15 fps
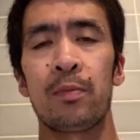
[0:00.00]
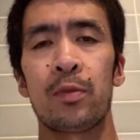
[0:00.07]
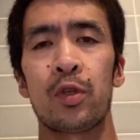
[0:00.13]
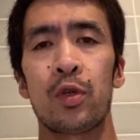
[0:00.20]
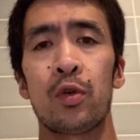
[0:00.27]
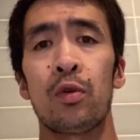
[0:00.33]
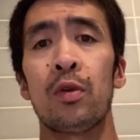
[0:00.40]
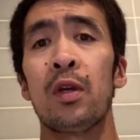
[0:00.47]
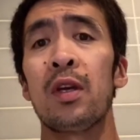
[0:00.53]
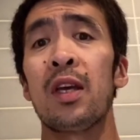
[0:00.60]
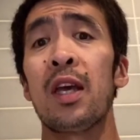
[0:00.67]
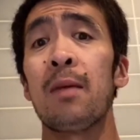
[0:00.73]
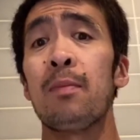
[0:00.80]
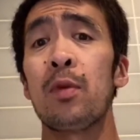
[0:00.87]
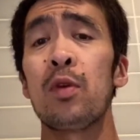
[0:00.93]
to
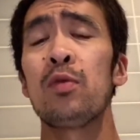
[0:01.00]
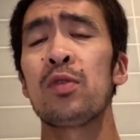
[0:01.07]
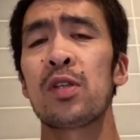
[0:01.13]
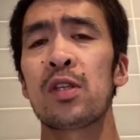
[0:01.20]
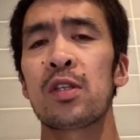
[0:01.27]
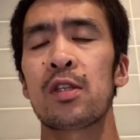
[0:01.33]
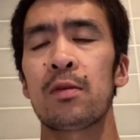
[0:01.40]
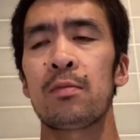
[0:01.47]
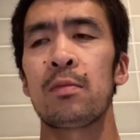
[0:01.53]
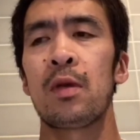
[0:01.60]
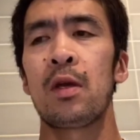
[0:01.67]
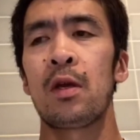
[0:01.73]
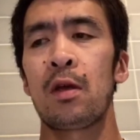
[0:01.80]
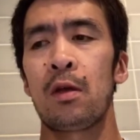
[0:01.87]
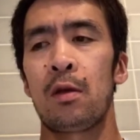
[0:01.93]
immune system,
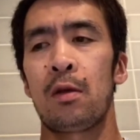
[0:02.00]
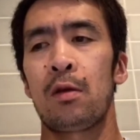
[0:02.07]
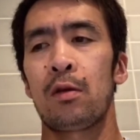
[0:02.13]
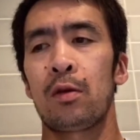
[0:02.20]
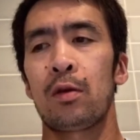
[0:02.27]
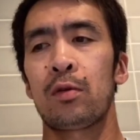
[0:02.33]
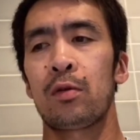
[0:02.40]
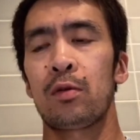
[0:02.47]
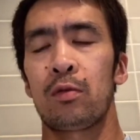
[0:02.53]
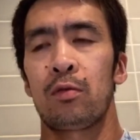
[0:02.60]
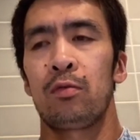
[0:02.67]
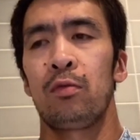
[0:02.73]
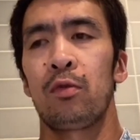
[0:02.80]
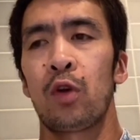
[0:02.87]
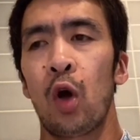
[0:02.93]

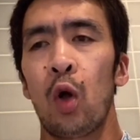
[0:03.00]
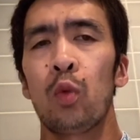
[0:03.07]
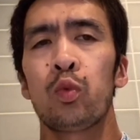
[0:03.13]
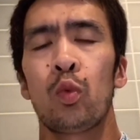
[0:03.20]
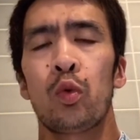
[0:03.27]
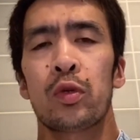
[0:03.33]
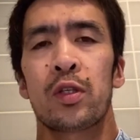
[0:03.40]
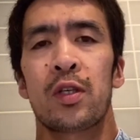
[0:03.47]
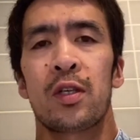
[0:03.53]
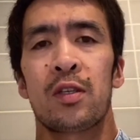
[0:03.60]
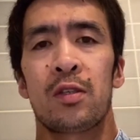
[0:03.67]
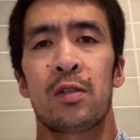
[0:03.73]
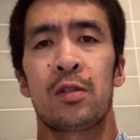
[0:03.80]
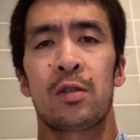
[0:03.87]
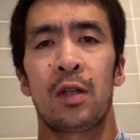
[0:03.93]
cold water
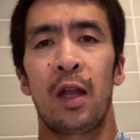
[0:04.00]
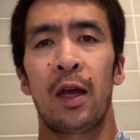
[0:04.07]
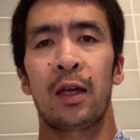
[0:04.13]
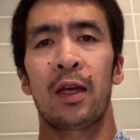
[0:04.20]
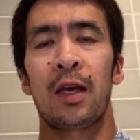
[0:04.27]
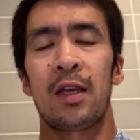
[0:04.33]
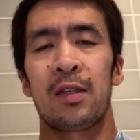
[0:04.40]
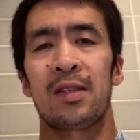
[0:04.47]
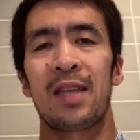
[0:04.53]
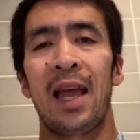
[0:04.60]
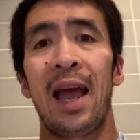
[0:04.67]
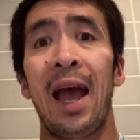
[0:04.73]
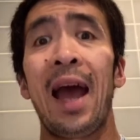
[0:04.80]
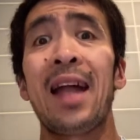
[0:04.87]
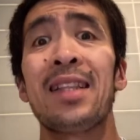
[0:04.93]
is like, it's
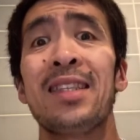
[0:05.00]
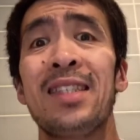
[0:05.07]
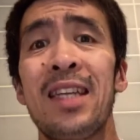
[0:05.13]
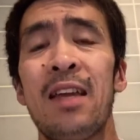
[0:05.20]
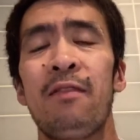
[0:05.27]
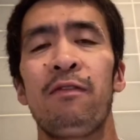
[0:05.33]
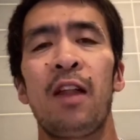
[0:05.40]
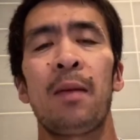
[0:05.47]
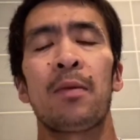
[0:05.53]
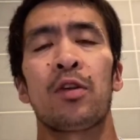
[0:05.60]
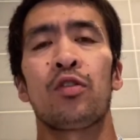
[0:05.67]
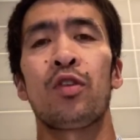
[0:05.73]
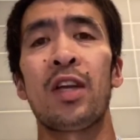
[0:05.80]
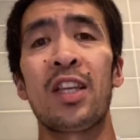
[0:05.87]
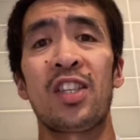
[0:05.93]

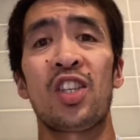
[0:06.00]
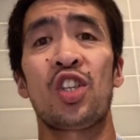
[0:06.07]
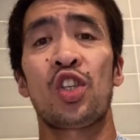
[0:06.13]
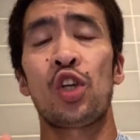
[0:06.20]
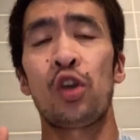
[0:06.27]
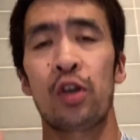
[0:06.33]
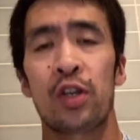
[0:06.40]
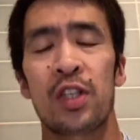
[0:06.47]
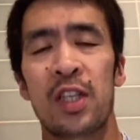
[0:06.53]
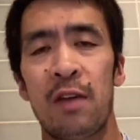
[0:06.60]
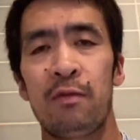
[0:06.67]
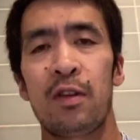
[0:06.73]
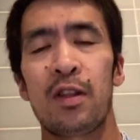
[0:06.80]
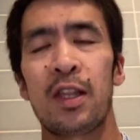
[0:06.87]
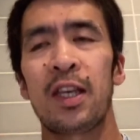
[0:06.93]
anti-inflammatory. It sucks
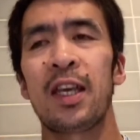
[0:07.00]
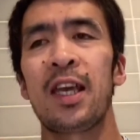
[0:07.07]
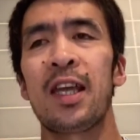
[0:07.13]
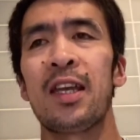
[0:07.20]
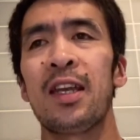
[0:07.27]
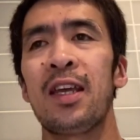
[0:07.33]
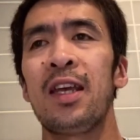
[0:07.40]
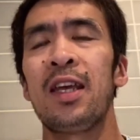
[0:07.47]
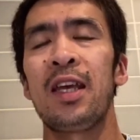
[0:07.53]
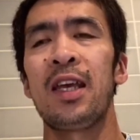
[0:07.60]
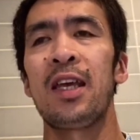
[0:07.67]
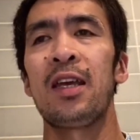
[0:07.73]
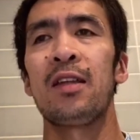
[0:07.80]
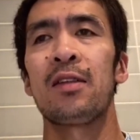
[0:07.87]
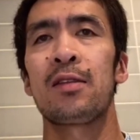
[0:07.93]
everything in.
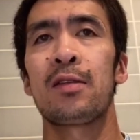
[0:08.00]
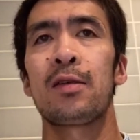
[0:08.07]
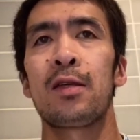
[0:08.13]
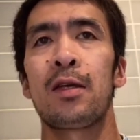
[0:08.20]
It